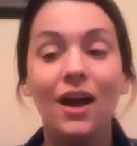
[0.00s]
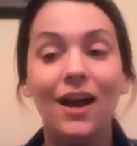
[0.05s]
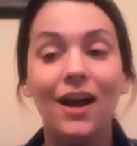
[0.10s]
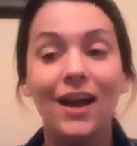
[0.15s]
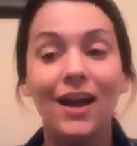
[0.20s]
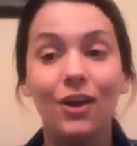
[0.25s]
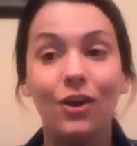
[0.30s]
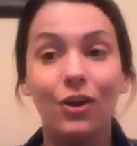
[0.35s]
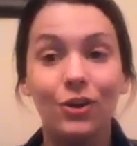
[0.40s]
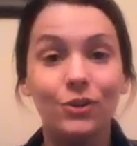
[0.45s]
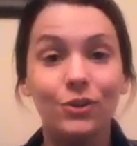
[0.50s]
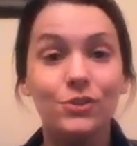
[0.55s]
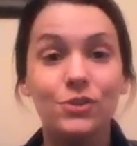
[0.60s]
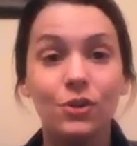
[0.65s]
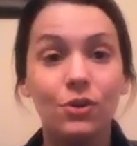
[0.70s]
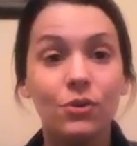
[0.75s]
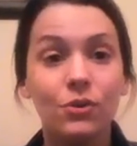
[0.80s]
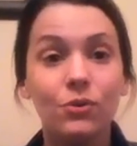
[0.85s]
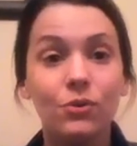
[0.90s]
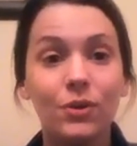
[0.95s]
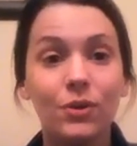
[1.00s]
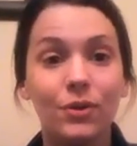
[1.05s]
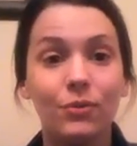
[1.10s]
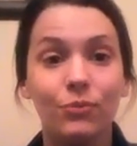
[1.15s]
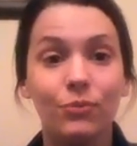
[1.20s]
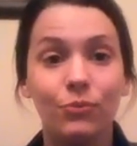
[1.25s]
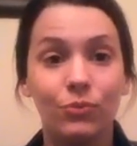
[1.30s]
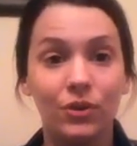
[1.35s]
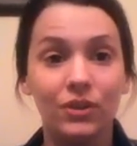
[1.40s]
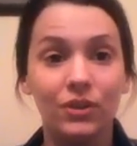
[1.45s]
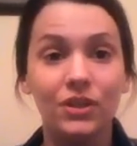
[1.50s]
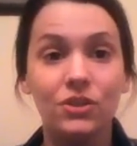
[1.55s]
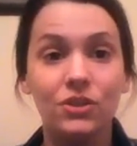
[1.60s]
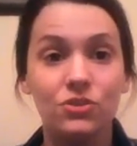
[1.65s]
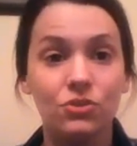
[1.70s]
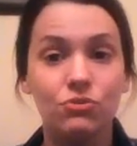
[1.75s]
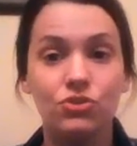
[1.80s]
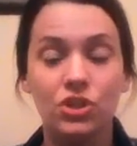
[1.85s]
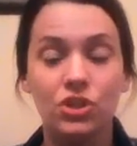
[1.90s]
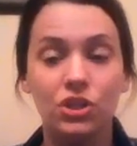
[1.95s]
I also really
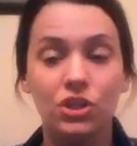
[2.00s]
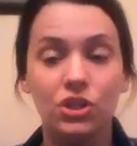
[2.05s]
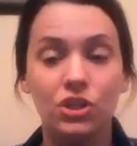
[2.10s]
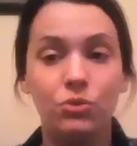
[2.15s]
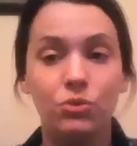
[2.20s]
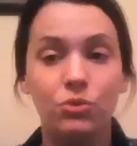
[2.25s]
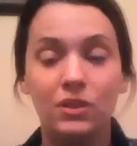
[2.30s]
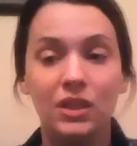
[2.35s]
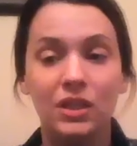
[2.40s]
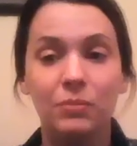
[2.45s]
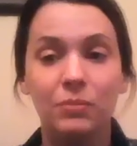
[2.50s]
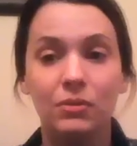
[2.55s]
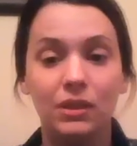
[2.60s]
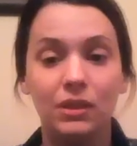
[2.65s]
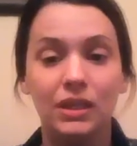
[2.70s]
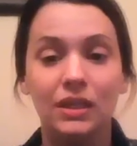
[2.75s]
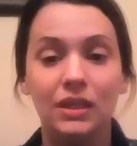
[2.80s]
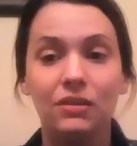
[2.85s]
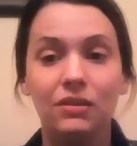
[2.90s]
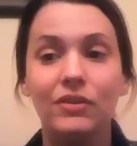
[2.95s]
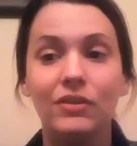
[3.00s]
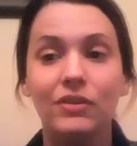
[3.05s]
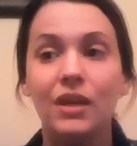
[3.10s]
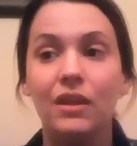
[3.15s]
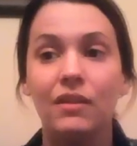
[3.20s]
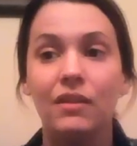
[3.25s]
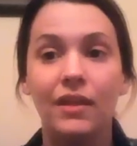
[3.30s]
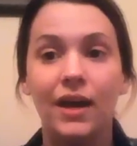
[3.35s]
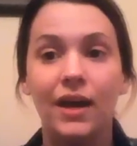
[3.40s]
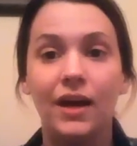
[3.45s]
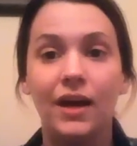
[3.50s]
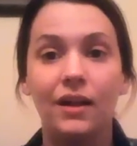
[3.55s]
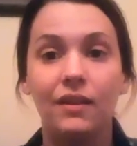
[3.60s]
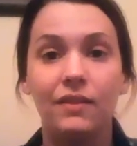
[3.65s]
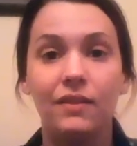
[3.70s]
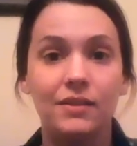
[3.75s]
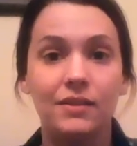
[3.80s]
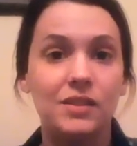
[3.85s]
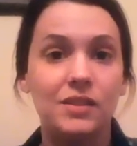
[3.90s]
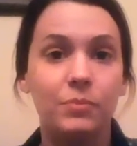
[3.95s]
do genuinely believe that
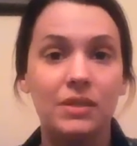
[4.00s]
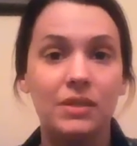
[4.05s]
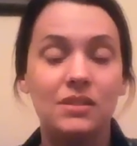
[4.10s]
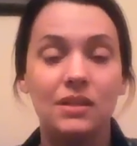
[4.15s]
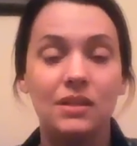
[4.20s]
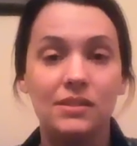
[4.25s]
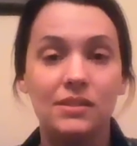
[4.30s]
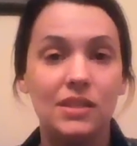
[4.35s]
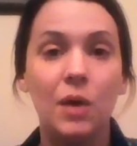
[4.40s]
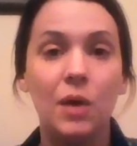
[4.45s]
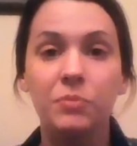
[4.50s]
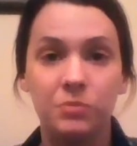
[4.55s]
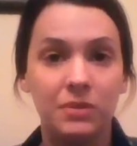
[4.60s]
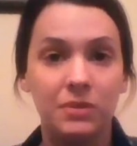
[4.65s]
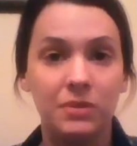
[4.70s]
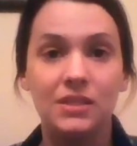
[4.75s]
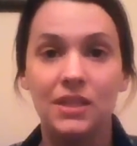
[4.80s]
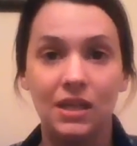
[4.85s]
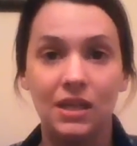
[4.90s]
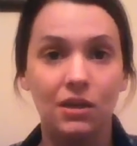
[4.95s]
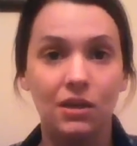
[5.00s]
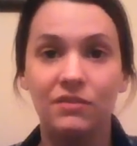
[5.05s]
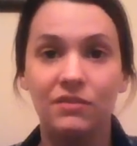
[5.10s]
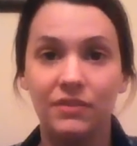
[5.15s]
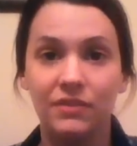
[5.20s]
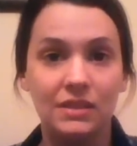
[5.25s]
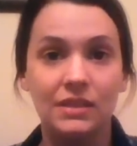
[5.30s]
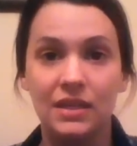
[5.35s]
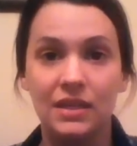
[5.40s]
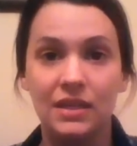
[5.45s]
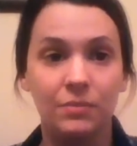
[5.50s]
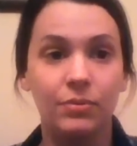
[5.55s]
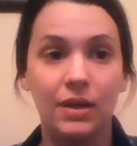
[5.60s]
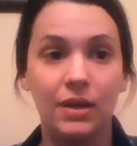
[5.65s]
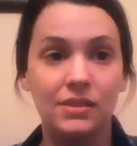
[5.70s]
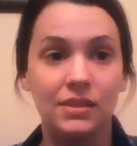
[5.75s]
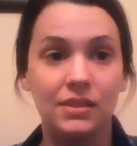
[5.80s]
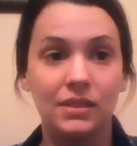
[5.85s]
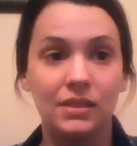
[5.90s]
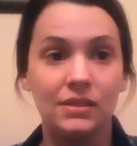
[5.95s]
this business helped me to get off
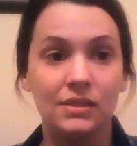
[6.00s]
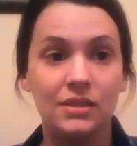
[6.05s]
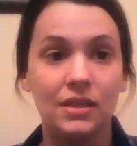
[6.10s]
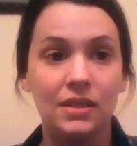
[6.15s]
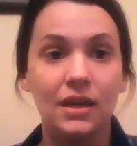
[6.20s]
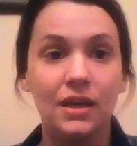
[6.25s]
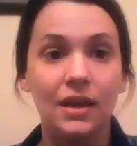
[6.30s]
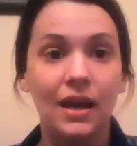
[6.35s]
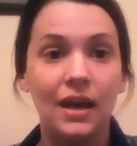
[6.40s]
antidepressants.